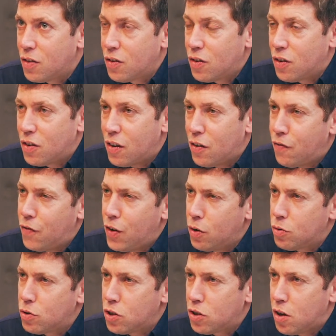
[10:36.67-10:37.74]
it
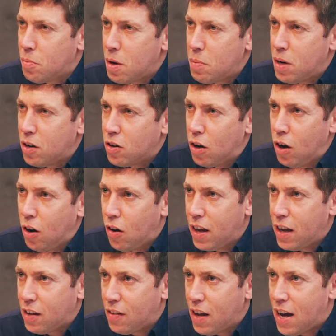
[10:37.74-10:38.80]
feels as though maybe
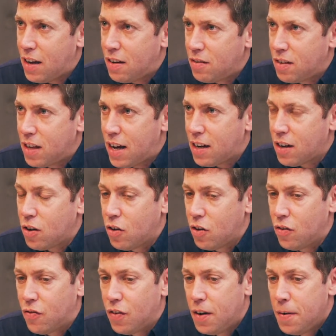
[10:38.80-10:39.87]
underlying that kind
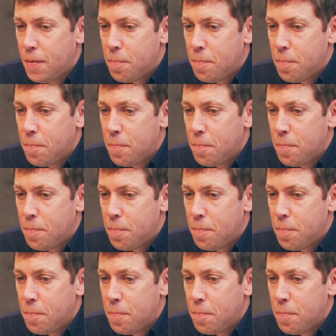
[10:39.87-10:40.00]
of